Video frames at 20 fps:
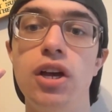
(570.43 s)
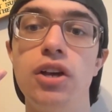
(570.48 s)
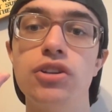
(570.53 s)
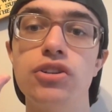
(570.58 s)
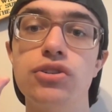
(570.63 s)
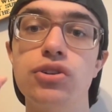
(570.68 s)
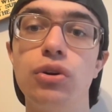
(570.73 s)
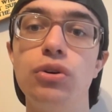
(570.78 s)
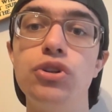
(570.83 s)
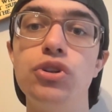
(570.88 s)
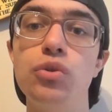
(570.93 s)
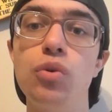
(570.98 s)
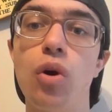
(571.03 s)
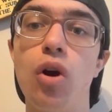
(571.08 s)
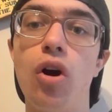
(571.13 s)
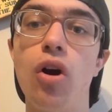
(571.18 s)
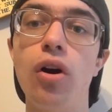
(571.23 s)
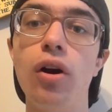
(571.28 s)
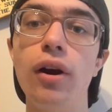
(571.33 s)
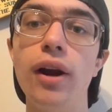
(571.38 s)
So you
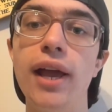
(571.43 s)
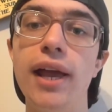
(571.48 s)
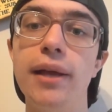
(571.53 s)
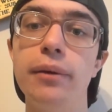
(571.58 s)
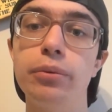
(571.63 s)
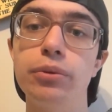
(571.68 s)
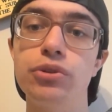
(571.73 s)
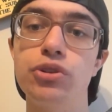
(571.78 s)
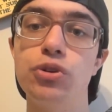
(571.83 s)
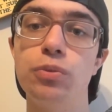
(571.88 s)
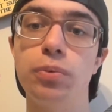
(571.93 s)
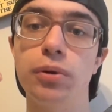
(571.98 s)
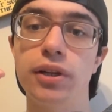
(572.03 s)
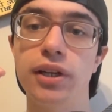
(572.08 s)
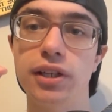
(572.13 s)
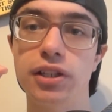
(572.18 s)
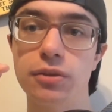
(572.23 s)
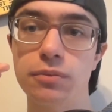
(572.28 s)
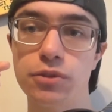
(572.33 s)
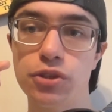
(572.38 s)
are able to
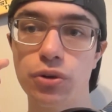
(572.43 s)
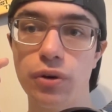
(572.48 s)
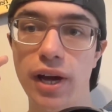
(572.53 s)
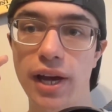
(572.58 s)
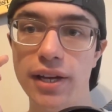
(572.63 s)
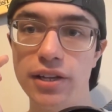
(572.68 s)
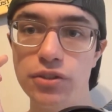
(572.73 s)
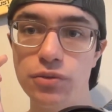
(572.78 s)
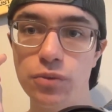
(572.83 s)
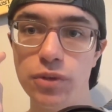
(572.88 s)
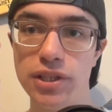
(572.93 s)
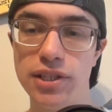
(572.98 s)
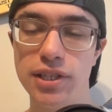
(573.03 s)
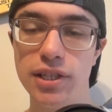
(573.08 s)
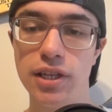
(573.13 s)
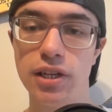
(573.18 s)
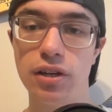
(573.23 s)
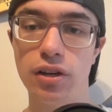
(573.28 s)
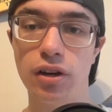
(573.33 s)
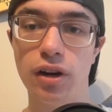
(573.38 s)
predict him. So as we
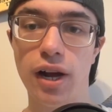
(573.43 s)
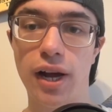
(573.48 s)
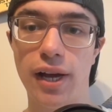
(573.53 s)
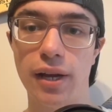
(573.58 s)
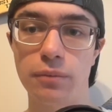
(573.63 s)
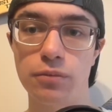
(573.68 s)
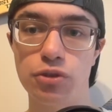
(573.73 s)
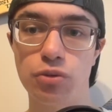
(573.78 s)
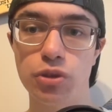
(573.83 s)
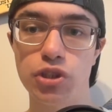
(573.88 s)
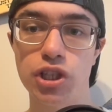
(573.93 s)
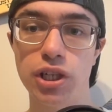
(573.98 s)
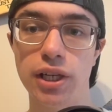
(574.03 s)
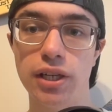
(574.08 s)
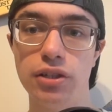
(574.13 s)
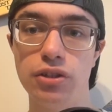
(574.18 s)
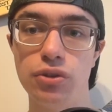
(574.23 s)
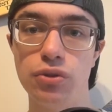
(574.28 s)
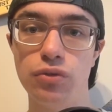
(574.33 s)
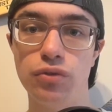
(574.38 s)
see here, I'm switching
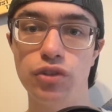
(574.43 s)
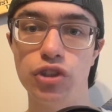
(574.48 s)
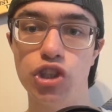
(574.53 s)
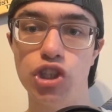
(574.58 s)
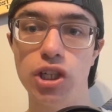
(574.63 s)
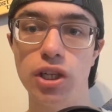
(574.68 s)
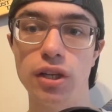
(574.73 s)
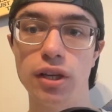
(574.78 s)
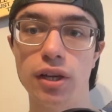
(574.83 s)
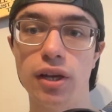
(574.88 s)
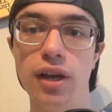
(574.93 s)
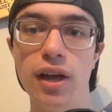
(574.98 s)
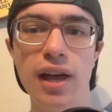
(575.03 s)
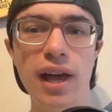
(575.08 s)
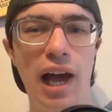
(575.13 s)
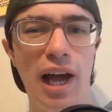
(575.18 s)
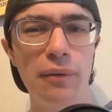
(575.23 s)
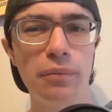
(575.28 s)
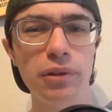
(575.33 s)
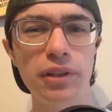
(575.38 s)
into Vegeta.
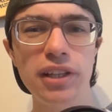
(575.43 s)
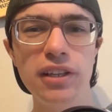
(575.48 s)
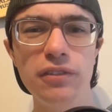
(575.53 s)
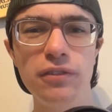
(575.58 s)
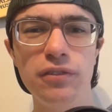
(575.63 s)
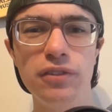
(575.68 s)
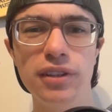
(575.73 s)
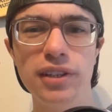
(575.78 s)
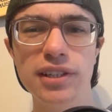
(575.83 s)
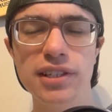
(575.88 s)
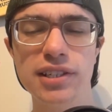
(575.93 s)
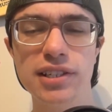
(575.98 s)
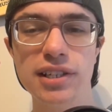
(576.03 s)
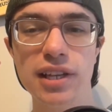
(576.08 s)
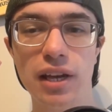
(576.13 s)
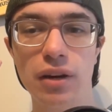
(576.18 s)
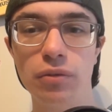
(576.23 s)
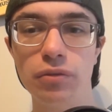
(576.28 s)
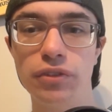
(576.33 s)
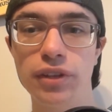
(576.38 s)
I
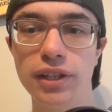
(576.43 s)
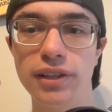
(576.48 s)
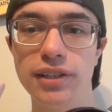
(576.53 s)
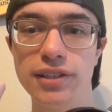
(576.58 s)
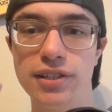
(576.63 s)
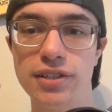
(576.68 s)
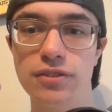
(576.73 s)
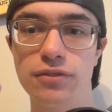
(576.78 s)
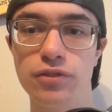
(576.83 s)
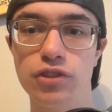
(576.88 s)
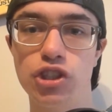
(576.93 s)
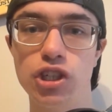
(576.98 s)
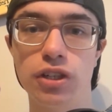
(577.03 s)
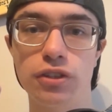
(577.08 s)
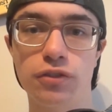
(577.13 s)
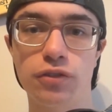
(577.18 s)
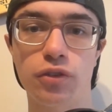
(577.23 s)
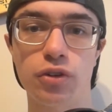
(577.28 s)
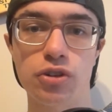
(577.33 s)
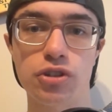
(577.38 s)
don't think this is
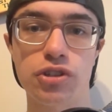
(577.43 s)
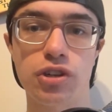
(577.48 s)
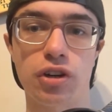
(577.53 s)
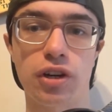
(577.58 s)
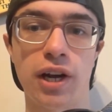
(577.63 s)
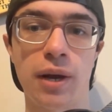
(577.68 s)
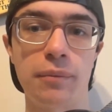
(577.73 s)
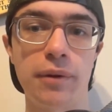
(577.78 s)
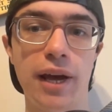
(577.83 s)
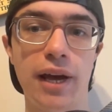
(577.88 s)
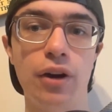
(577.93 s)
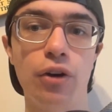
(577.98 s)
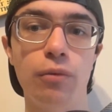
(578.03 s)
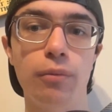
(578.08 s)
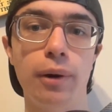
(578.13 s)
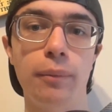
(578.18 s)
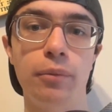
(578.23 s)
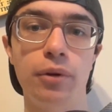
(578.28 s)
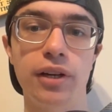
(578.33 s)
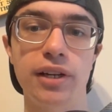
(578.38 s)
Vegeta's first turn. I don't
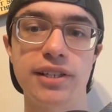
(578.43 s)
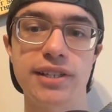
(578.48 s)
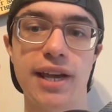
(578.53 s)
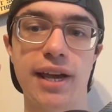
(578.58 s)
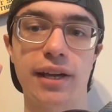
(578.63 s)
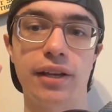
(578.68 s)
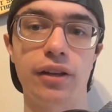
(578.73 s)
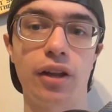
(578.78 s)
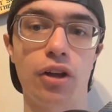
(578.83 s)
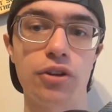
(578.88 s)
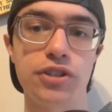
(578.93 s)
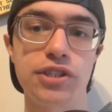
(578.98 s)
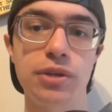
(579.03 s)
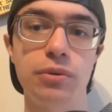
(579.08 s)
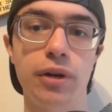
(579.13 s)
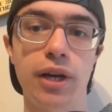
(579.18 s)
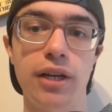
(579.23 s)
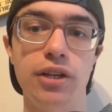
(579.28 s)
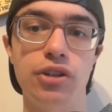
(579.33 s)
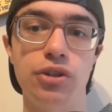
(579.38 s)
remember exactly. I'll see
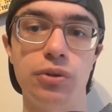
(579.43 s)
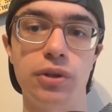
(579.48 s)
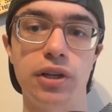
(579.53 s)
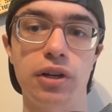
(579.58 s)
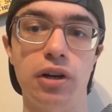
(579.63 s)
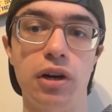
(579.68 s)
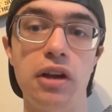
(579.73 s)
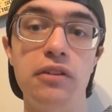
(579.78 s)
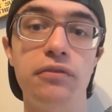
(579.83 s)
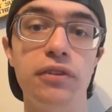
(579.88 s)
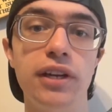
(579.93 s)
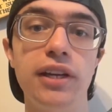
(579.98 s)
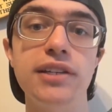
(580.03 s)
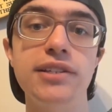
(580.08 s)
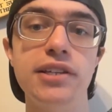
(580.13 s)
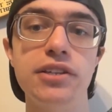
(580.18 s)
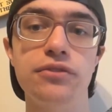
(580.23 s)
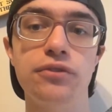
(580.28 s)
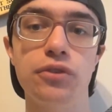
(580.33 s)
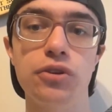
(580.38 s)
what I do here. If it
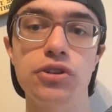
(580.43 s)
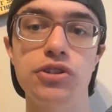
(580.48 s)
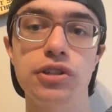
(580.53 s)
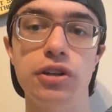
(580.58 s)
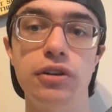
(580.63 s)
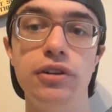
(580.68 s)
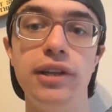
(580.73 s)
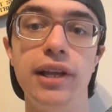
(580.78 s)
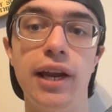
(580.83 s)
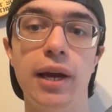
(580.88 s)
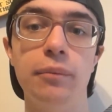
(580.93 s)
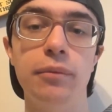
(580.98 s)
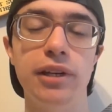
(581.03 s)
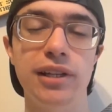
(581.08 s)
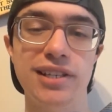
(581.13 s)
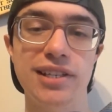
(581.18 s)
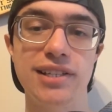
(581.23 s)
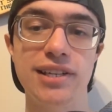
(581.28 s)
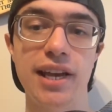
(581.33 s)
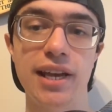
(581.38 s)
is his first turn, then I'm
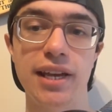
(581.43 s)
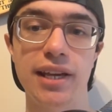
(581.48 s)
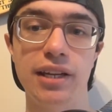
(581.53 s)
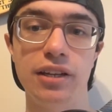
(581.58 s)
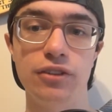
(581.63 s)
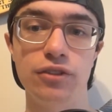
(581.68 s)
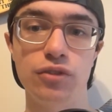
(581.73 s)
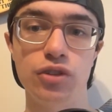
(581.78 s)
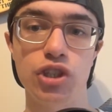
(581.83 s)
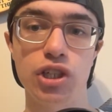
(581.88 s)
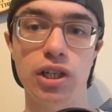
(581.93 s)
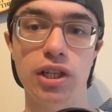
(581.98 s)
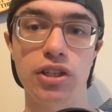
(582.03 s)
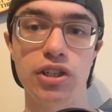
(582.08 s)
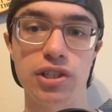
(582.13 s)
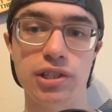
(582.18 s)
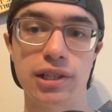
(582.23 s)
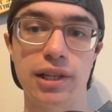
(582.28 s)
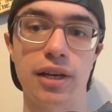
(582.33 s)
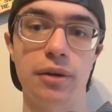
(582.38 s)
gonna stay in as Vegeta and
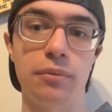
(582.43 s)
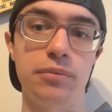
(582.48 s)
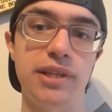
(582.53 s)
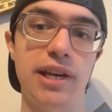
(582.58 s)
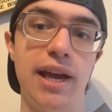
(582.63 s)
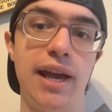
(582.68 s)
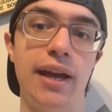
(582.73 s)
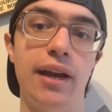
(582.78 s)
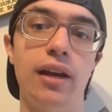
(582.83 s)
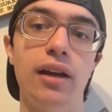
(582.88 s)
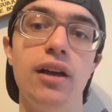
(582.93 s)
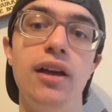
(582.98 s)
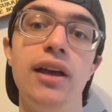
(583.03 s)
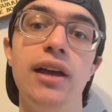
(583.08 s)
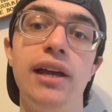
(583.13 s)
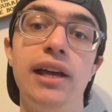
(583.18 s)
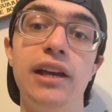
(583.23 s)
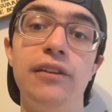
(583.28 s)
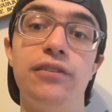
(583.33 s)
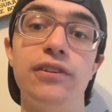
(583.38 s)
just let him tank.
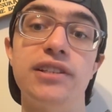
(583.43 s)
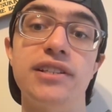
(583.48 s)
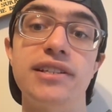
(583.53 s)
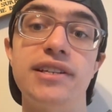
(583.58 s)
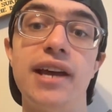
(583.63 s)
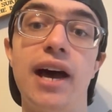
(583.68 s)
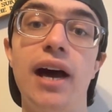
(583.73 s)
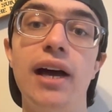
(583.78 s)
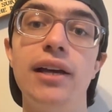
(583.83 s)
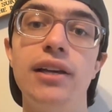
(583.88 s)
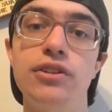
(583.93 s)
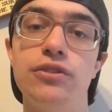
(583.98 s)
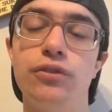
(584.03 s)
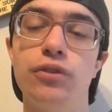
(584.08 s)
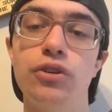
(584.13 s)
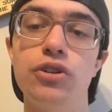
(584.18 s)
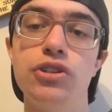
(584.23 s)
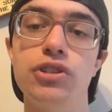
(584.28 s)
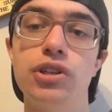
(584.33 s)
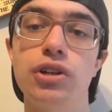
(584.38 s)
If it's not his
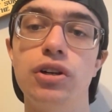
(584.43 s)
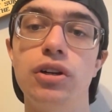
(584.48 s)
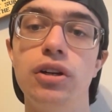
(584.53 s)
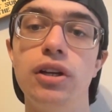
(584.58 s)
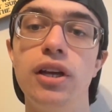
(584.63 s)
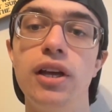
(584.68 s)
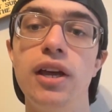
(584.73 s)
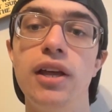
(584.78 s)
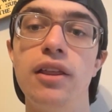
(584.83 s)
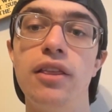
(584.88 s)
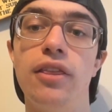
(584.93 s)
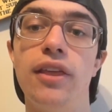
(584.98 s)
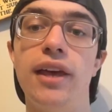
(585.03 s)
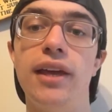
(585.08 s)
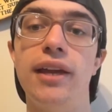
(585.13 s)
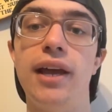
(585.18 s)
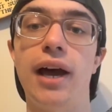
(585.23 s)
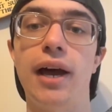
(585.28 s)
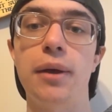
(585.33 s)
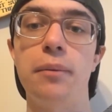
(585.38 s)
first turn,
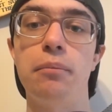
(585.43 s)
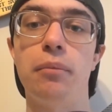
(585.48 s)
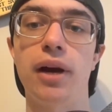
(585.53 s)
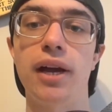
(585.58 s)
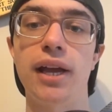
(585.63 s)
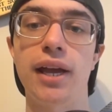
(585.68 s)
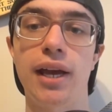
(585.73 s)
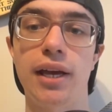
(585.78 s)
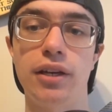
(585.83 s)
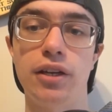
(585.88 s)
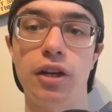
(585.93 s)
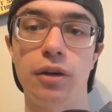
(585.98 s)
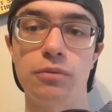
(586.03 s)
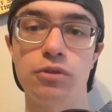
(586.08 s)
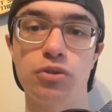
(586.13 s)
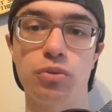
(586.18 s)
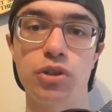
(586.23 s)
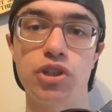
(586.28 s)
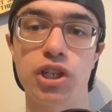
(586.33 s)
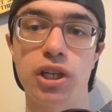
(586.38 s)
then I might end up
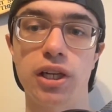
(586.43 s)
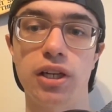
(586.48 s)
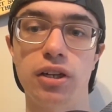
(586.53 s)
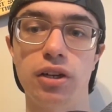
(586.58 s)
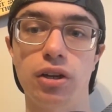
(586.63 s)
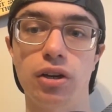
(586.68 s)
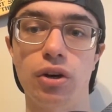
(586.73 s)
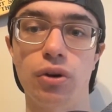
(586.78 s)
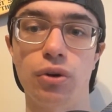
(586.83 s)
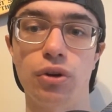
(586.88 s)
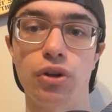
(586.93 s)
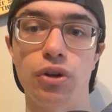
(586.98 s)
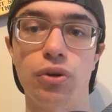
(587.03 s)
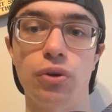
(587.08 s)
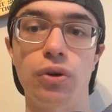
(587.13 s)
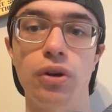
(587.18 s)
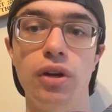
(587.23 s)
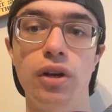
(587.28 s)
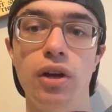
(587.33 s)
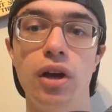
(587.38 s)
switching into
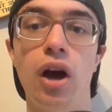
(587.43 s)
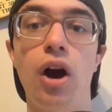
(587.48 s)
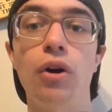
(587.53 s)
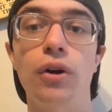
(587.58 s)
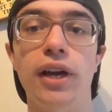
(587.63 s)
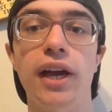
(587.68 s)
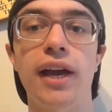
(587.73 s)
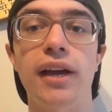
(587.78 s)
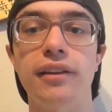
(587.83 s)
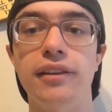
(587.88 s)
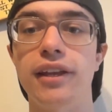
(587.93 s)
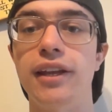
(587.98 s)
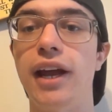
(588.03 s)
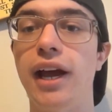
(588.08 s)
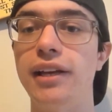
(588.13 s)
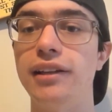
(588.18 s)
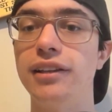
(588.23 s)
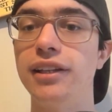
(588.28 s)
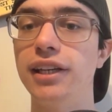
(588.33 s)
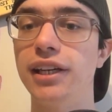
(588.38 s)
Goku. Okay, then
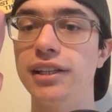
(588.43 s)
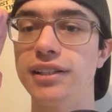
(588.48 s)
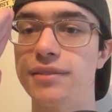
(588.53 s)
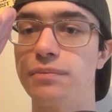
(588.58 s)
I think it's